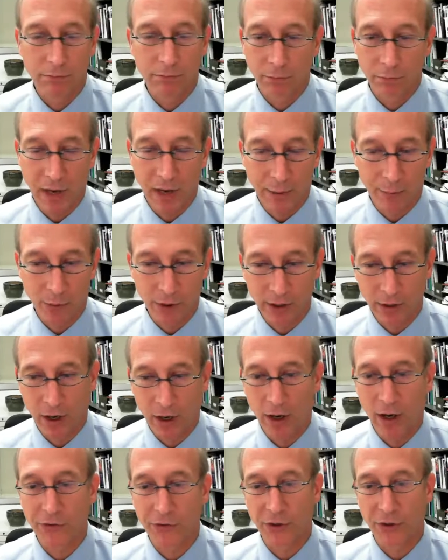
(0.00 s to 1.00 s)
memory
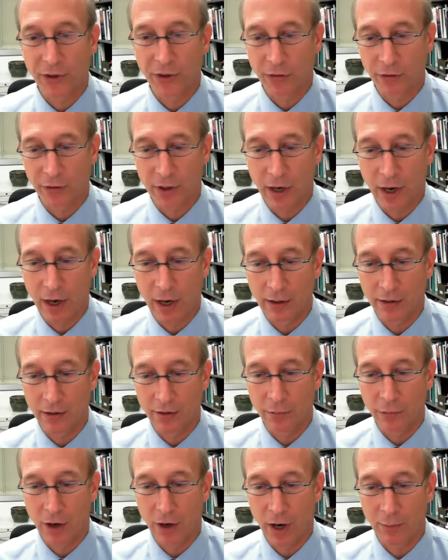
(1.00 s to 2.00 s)
loss and other
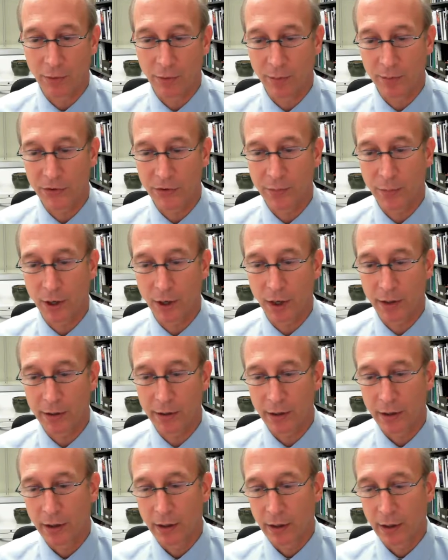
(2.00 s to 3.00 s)
cognitive problems, but
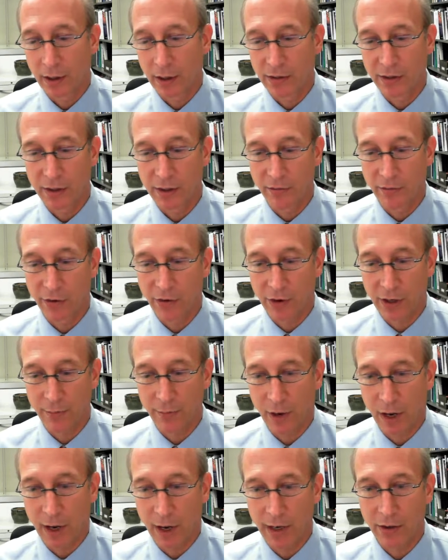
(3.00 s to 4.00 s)
is in the very
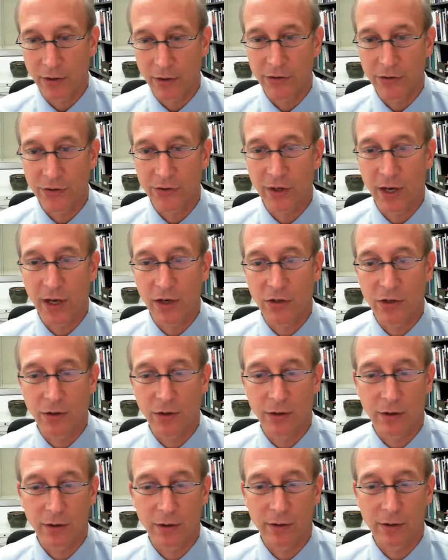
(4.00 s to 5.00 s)
mild stage
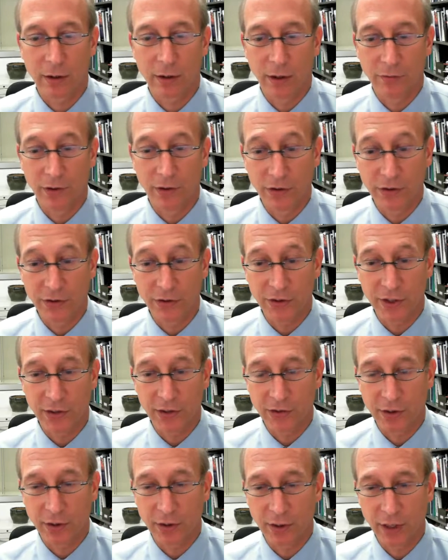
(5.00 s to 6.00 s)
of the
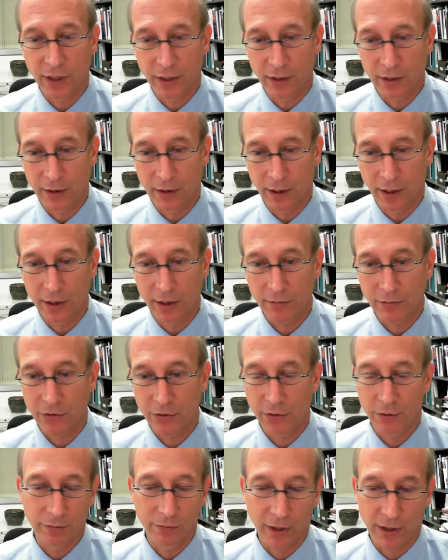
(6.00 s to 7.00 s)
disease clinically,
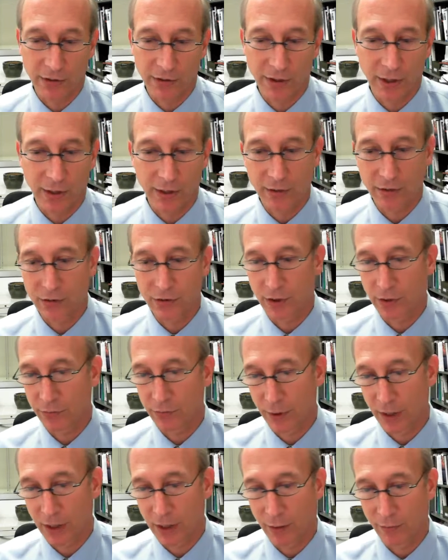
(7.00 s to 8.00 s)
so let's say they
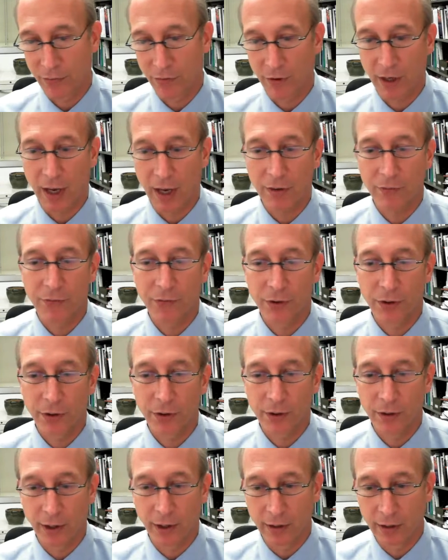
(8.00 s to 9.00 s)
just become
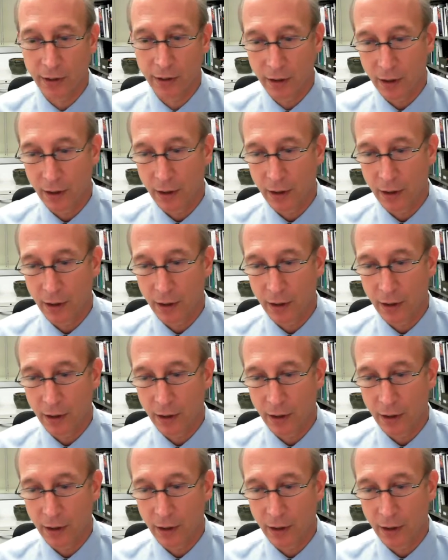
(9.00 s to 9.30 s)
forgetful